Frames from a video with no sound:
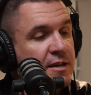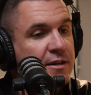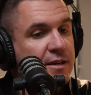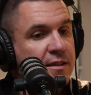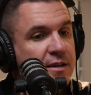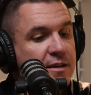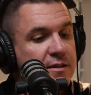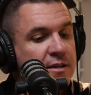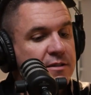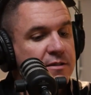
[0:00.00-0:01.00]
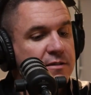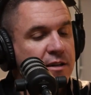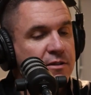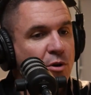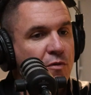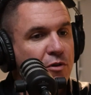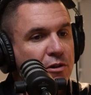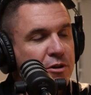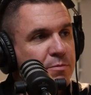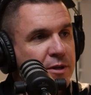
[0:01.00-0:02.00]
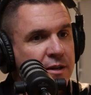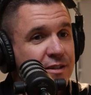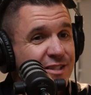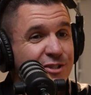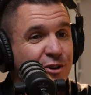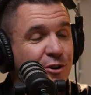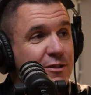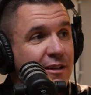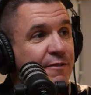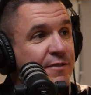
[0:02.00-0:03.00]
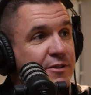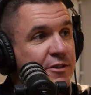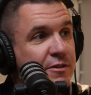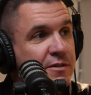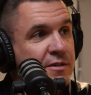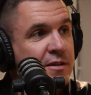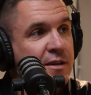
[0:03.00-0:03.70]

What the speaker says: I think it's overlooked because it's called life insurance.